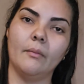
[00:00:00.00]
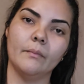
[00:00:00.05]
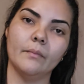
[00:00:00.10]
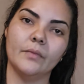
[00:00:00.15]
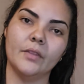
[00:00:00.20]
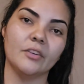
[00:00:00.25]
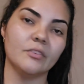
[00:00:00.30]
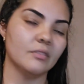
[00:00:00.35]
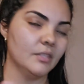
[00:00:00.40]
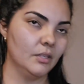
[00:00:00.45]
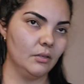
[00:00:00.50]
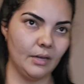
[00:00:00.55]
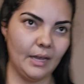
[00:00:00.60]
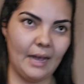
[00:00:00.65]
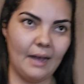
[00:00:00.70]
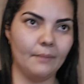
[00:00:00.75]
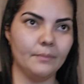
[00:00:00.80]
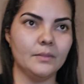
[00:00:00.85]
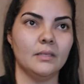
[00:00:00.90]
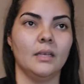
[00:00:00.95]
There's still
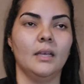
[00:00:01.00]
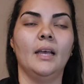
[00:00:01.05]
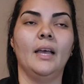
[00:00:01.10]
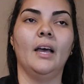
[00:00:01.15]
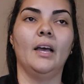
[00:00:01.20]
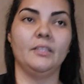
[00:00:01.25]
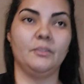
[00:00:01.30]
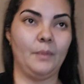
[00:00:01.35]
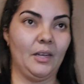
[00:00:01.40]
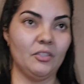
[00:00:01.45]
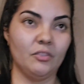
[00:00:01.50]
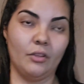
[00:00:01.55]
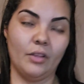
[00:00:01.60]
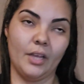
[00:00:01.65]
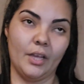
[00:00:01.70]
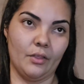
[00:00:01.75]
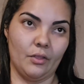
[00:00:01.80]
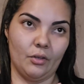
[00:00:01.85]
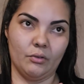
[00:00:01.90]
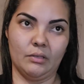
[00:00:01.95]
gaps, especially
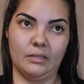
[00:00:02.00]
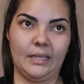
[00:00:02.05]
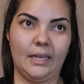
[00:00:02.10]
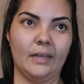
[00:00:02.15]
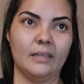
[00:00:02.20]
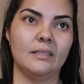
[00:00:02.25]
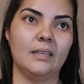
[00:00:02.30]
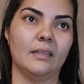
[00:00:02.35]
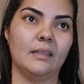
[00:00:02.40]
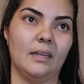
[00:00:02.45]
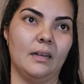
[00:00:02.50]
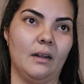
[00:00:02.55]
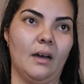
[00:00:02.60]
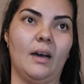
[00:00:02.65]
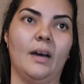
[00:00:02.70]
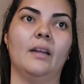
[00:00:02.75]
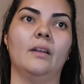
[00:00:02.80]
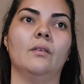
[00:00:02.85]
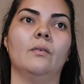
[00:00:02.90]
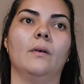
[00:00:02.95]
in those states that did
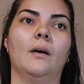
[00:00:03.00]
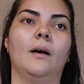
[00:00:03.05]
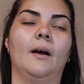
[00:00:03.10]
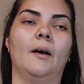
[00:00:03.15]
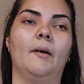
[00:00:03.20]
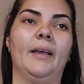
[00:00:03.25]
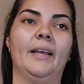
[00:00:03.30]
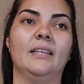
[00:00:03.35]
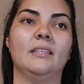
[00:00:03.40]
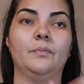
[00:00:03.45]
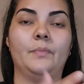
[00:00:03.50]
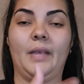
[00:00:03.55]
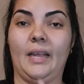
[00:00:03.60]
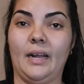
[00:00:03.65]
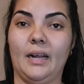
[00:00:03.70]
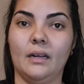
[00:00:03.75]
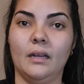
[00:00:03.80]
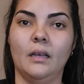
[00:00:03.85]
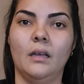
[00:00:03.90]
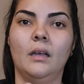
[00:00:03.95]
not
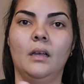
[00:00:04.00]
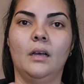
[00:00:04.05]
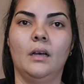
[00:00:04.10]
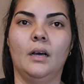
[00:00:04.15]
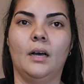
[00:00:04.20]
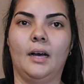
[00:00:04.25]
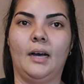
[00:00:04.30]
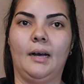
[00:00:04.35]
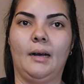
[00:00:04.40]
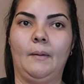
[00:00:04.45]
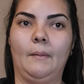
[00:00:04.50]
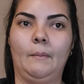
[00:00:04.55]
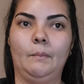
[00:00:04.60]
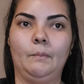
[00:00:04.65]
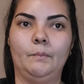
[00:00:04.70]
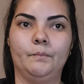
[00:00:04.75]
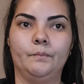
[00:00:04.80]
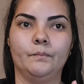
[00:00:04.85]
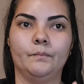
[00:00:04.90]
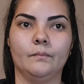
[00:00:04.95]
expand
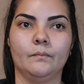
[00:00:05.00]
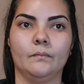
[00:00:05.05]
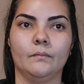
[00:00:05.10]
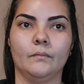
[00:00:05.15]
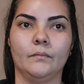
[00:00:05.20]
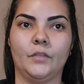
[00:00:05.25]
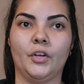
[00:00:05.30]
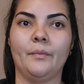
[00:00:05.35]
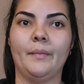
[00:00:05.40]
their